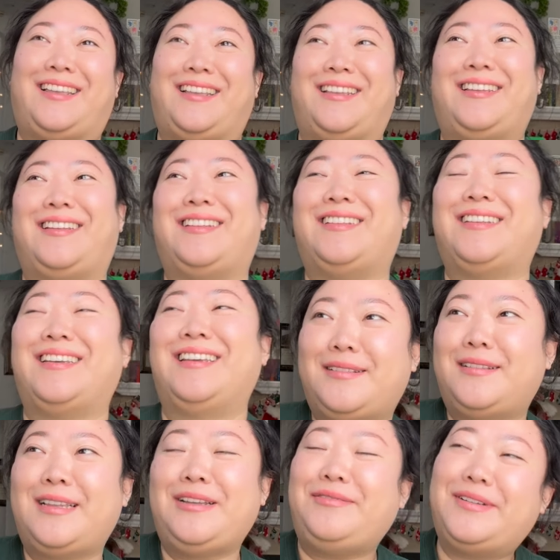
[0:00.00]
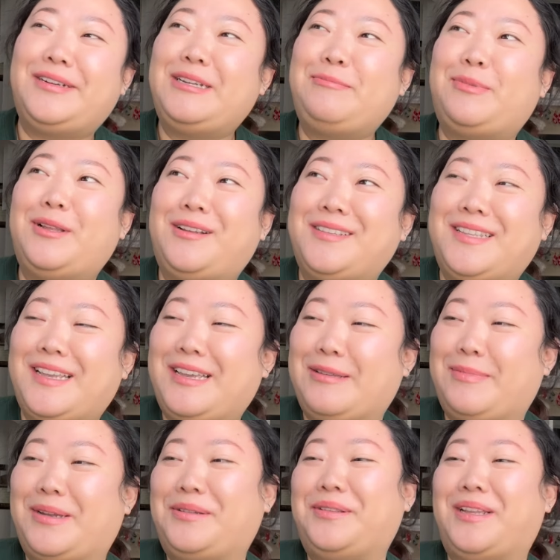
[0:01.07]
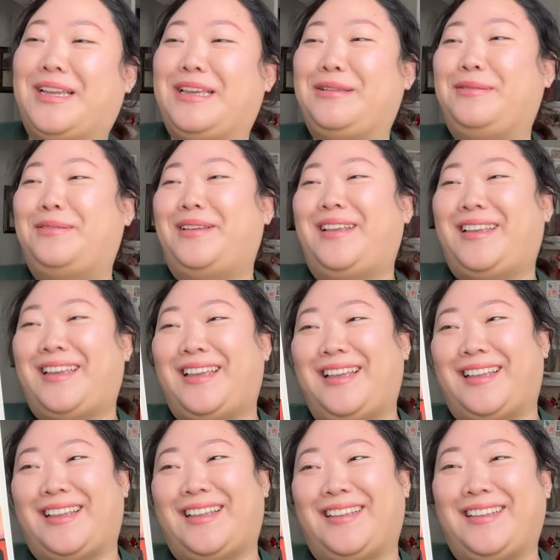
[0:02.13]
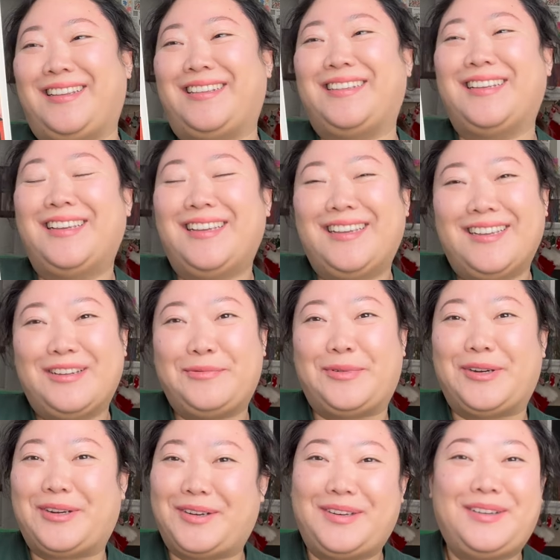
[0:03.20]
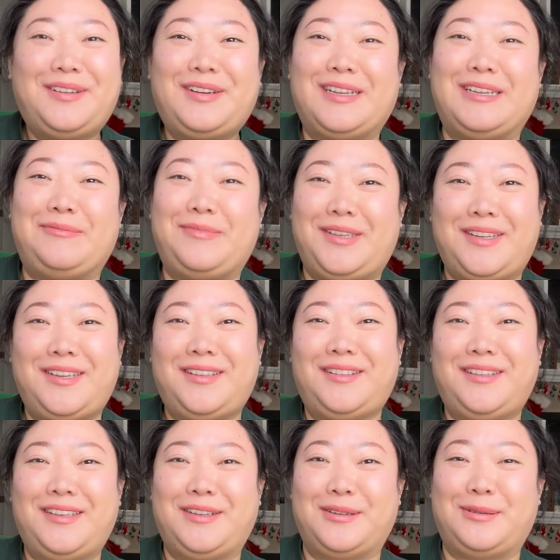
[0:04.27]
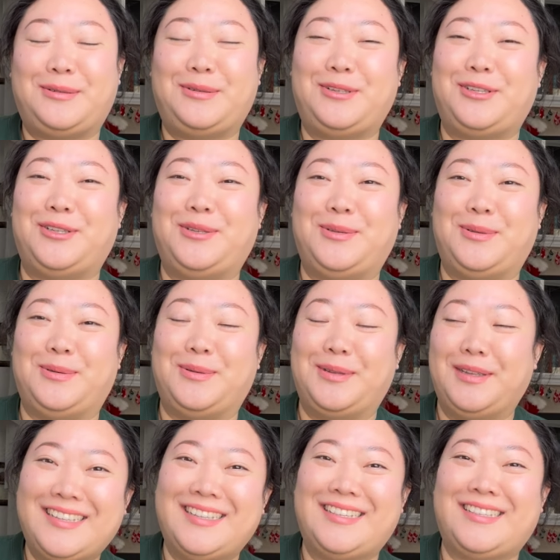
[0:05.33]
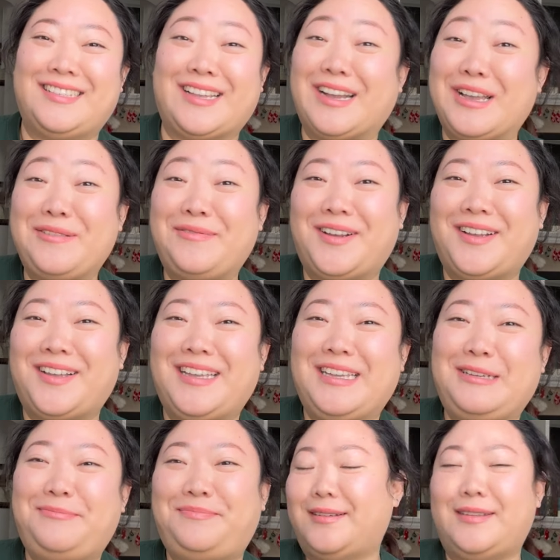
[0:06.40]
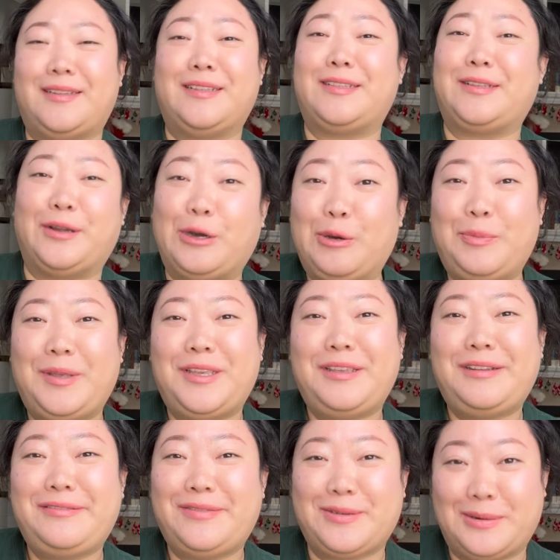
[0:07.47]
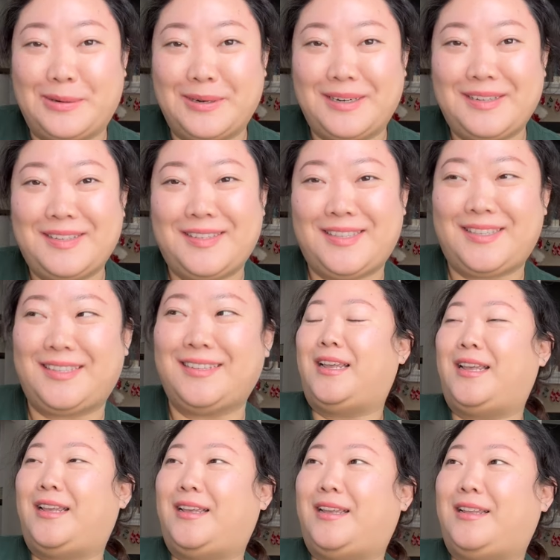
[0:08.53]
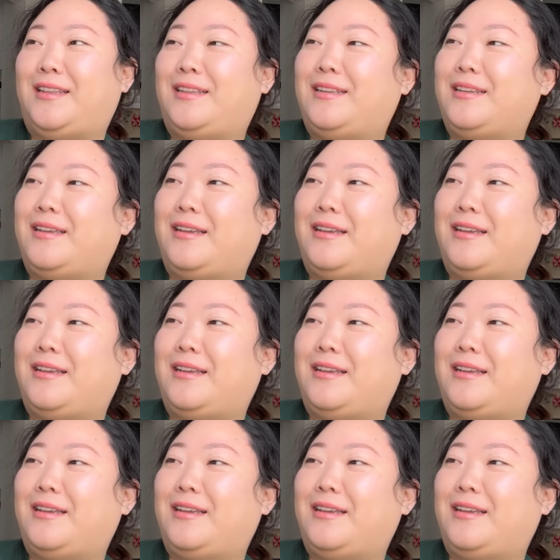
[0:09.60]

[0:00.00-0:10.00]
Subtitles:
and like very blasé about life. And for her, I immediately go to sci-fi, dystopian, of course. And